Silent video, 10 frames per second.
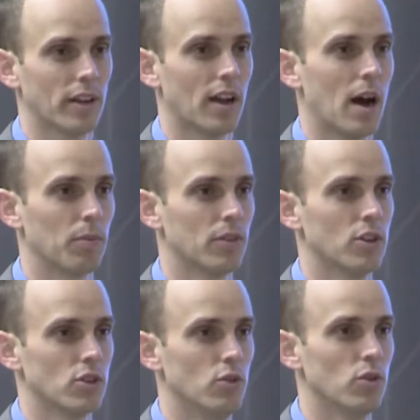like a
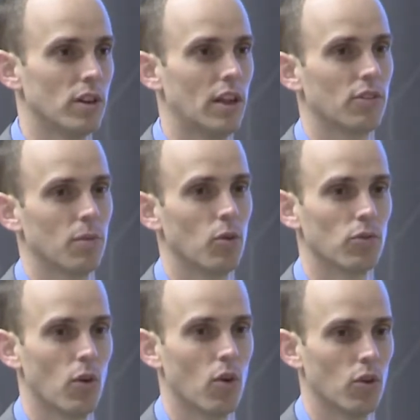competition who can answer the
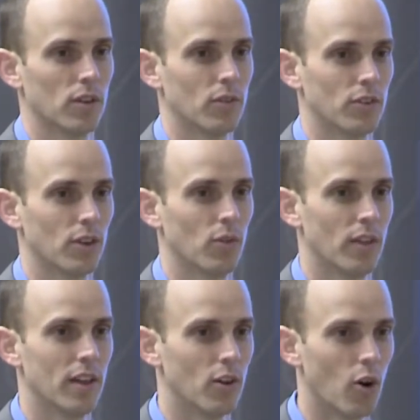most phone calls every single
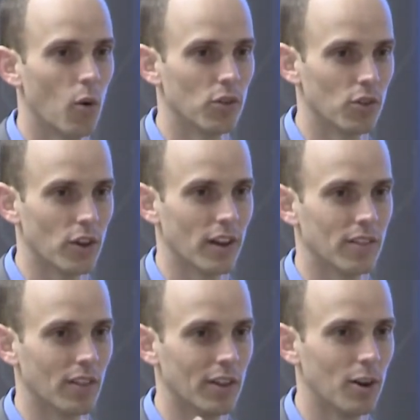day. They're always looking
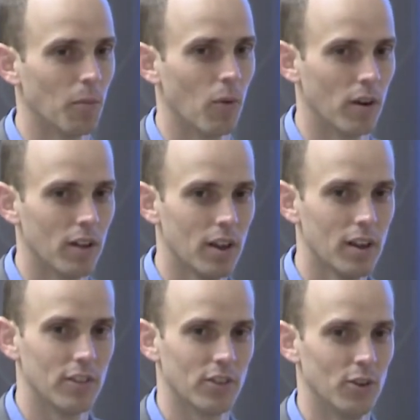at the leaderboard
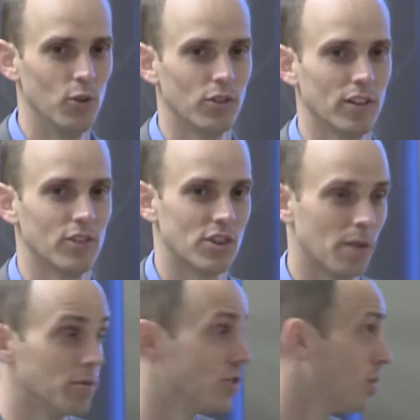and seeing who's getting the
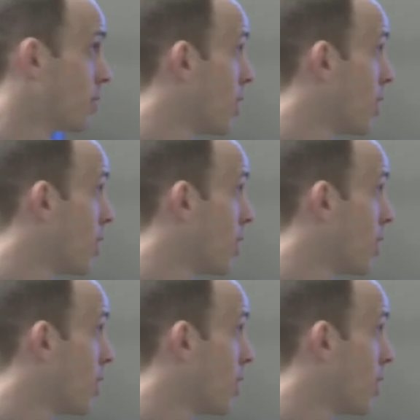championship